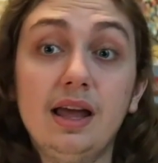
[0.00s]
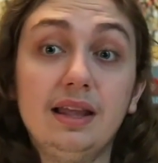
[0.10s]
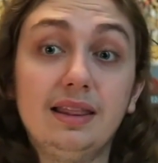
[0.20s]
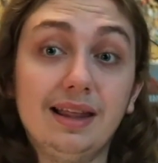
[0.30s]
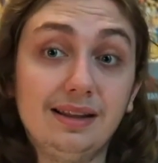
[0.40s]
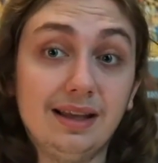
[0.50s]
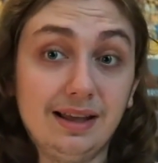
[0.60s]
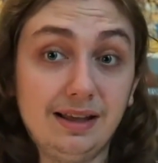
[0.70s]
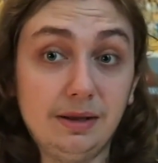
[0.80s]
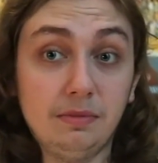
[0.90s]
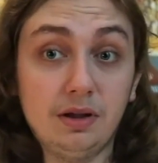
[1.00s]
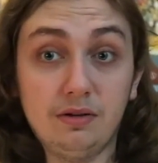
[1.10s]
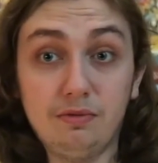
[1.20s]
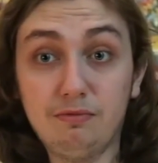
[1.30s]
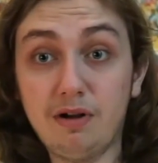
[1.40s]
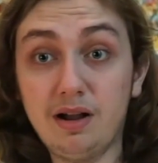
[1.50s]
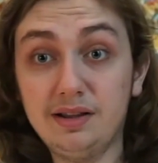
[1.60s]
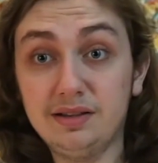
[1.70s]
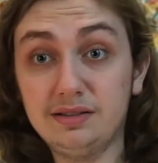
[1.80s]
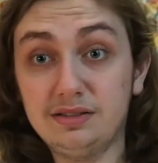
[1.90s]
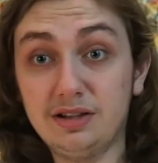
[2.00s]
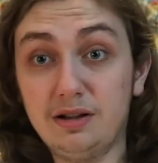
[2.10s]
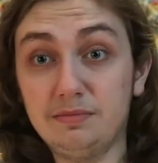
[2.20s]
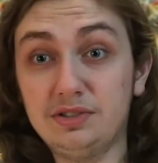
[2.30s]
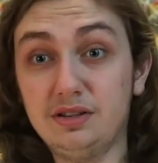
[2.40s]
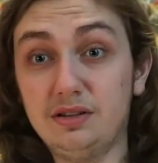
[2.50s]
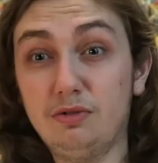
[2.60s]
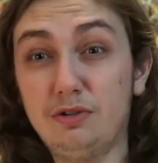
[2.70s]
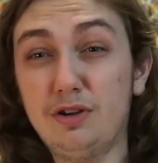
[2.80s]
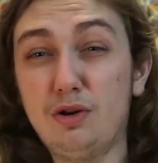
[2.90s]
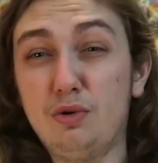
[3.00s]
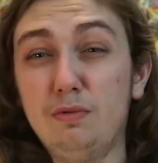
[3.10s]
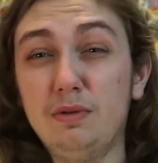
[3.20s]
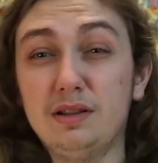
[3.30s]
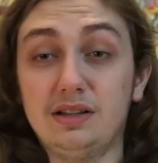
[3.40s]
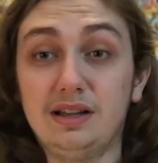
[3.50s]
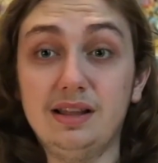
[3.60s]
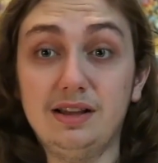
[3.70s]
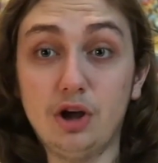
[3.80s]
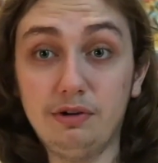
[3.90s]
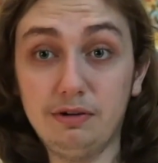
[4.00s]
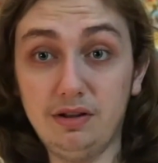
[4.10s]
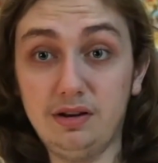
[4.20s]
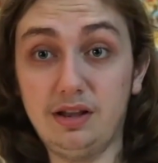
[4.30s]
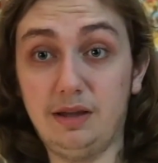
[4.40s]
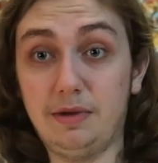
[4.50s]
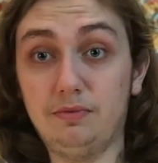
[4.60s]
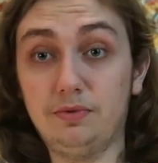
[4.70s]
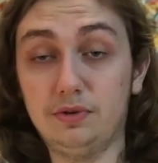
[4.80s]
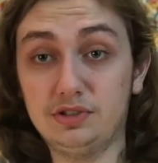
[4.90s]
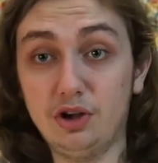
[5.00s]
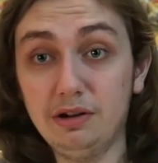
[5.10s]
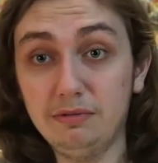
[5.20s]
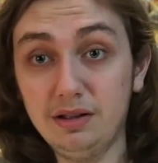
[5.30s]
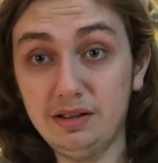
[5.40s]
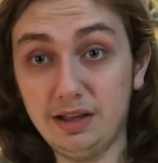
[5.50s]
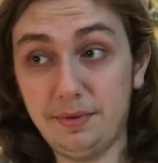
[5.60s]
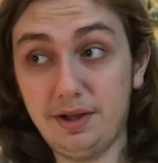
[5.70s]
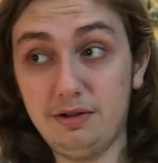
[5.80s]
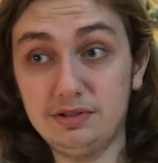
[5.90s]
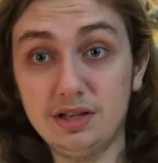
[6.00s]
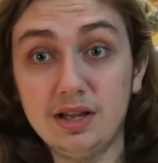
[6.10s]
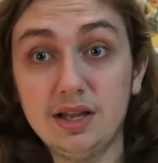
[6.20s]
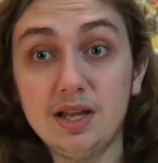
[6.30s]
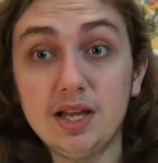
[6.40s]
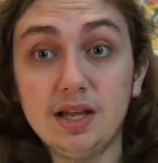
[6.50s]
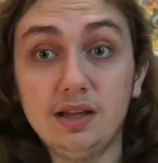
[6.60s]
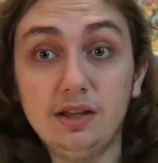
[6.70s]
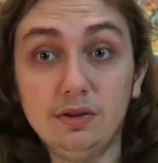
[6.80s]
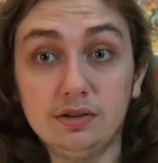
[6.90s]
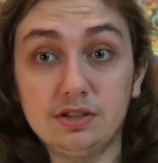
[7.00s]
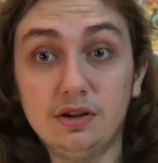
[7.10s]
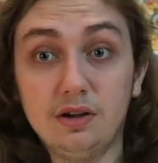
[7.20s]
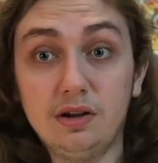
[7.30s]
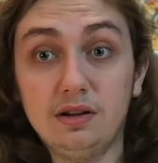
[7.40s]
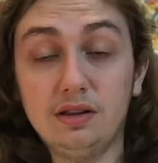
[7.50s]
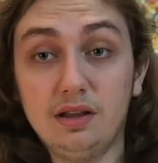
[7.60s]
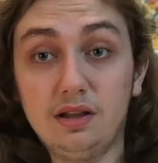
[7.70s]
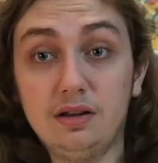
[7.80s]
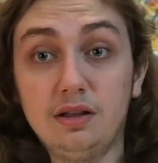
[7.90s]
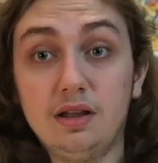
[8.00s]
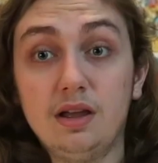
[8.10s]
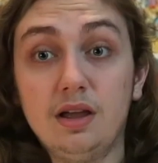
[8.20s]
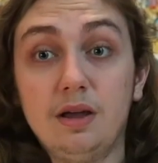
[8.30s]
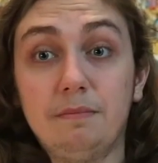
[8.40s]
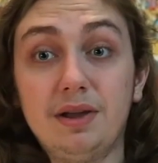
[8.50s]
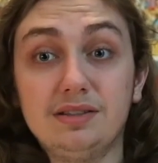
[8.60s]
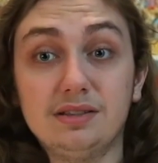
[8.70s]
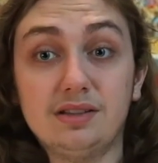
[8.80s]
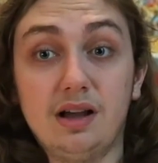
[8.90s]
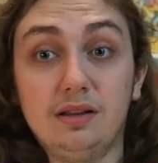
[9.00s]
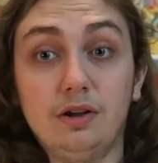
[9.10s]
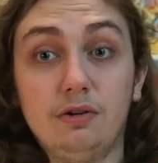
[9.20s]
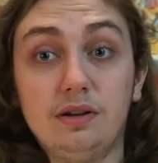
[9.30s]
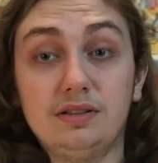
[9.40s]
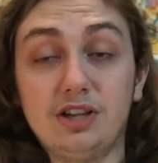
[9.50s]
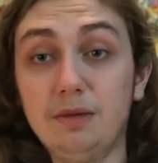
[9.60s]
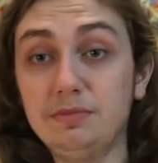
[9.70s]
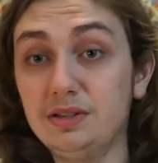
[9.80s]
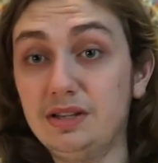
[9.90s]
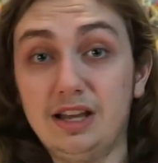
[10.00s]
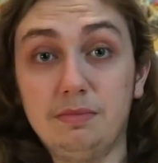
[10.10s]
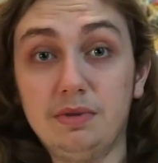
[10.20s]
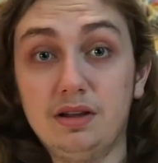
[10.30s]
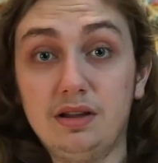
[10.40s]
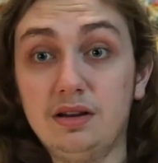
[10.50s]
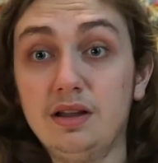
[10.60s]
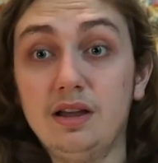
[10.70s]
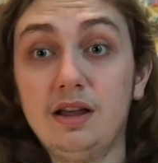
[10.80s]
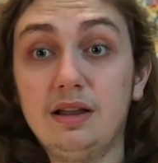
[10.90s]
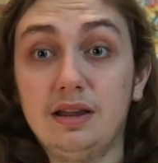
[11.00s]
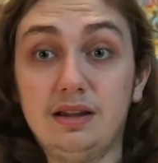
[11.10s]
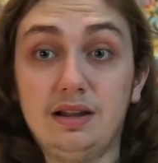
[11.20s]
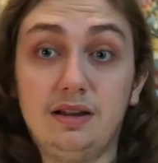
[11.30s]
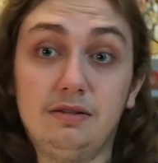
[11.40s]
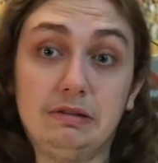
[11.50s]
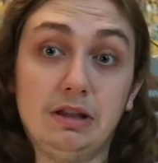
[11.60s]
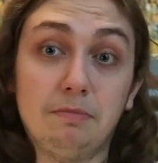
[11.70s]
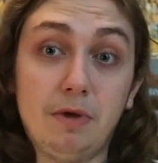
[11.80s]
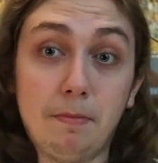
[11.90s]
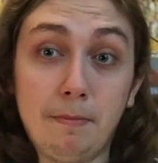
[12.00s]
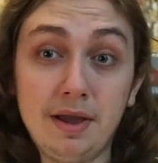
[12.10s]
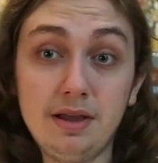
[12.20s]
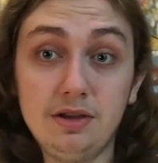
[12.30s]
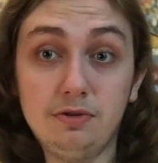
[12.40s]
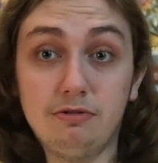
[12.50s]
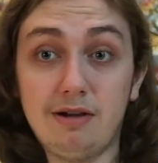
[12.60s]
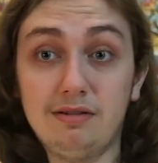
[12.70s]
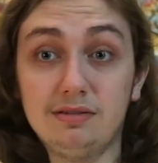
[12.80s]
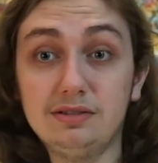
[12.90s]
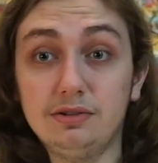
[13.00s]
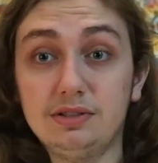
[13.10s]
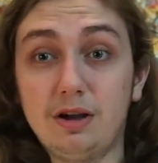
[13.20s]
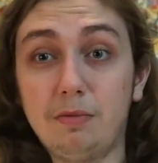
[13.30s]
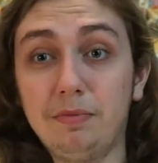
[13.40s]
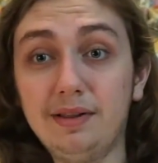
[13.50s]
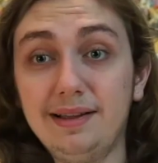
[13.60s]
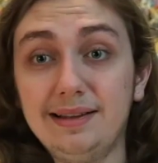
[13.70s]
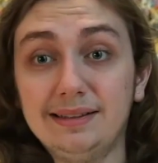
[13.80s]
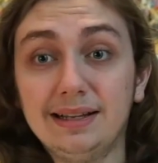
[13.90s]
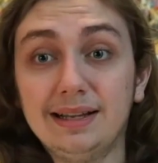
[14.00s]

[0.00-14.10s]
Then came Ryan Thompson, or no, who was it? I think Cody Reed came out first. Cody Reed came out. He looked good, and then bases got loaded. Thompson came in, and then Mayhew grounded into a double play.